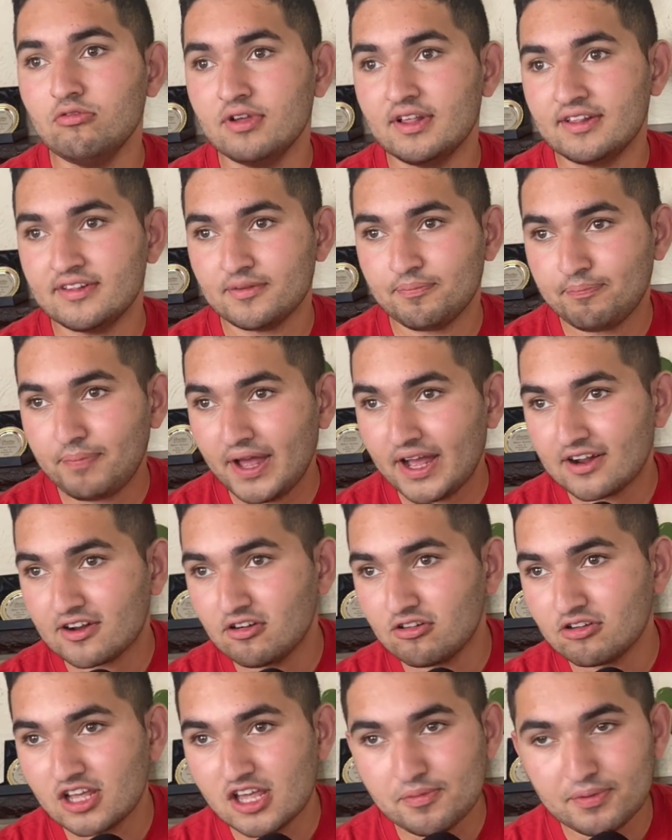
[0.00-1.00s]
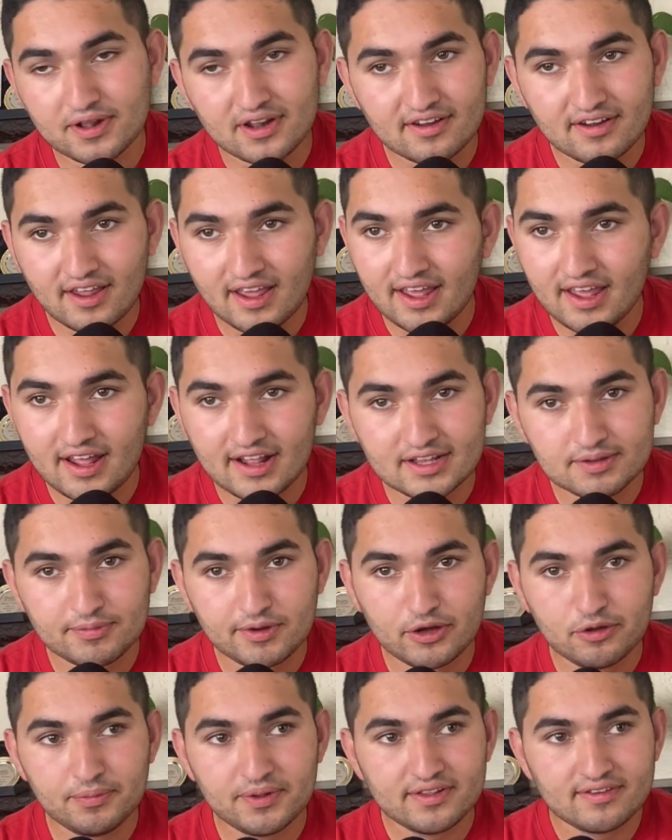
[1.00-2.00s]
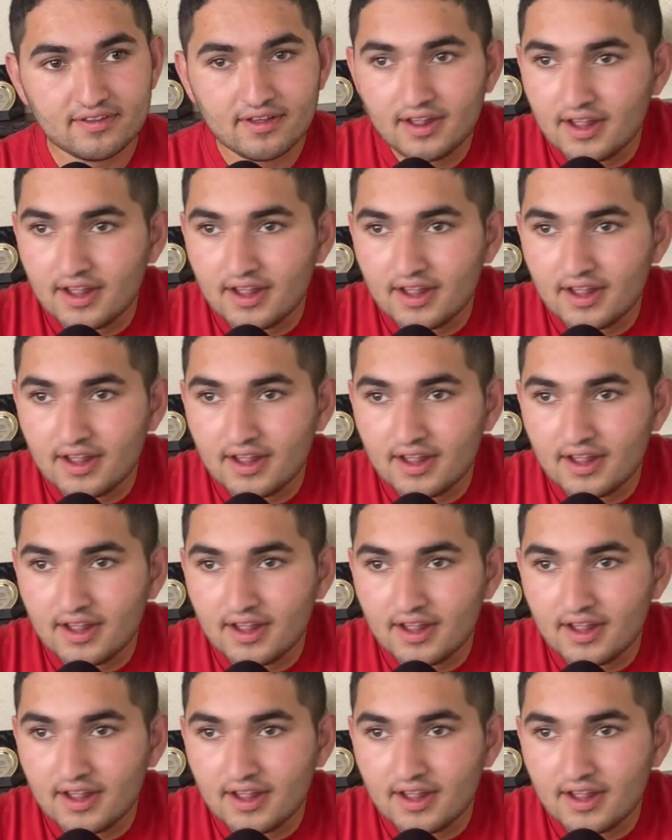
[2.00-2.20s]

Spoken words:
He's a better goalkeeper than De Gea at the moment.